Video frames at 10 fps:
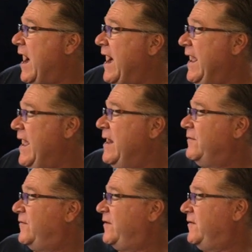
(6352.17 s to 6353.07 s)

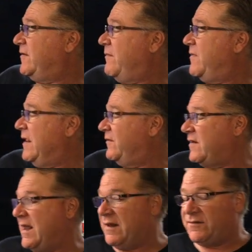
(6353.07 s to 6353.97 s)
high-end system these
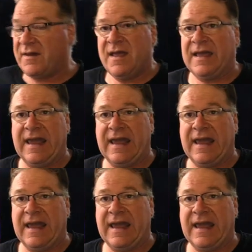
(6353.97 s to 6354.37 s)
days,